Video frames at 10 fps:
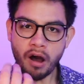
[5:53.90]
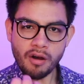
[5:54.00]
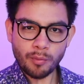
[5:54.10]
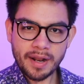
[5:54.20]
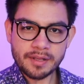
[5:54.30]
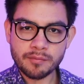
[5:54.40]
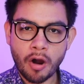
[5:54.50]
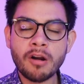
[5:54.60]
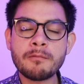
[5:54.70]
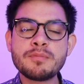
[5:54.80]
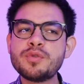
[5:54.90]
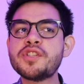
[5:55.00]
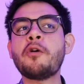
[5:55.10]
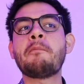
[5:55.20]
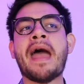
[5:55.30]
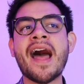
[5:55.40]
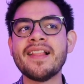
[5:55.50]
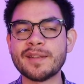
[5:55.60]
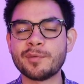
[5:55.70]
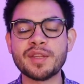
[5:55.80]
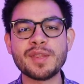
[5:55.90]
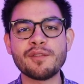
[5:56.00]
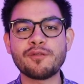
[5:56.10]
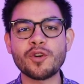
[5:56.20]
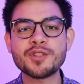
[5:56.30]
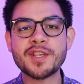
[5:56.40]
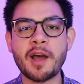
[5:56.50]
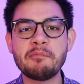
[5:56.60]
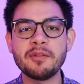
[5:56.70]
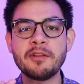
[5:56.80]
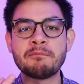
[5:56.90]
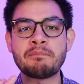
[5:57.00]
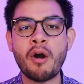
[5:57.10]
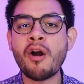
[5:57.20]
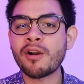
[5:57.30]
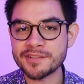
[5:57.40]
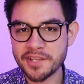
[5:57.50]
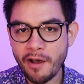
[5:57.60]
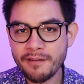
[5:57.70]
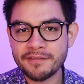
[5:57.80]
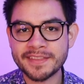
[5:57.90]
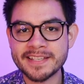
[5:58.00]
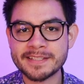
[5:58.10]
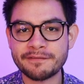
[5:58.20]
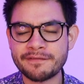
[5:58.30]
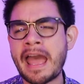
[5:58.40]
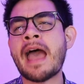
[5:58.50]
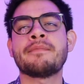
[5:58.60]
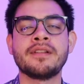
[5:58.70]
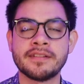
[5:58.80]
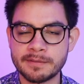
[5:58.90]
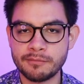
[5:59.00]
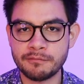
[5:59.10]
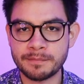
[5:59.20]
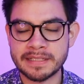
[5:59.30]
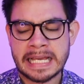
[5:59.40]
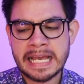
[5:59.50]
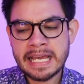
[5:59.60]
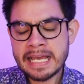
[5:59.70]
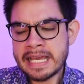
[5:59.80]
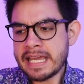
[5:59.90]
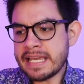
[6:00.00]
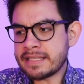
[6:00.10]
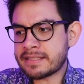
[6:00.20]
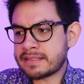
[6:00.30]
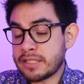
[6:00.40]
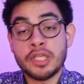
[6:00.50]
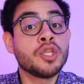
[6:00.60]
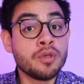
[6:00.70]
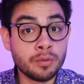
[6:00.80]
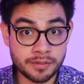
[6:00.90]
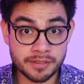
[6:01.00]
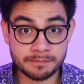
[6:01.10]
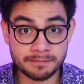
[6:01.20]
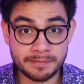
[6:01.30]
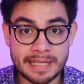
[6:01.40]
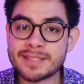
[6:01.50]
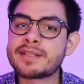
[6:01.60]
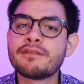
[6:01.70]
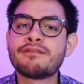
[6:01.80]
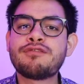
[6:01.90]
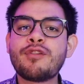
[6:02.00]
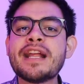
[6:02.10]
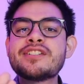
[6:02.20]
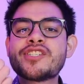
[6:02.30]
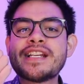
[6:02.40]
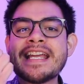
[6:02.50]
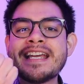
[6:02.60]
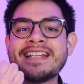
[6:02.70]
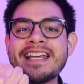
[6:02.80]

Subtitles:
already our musical palette within the first couple of bars of this fabulous movement is huge. It's French in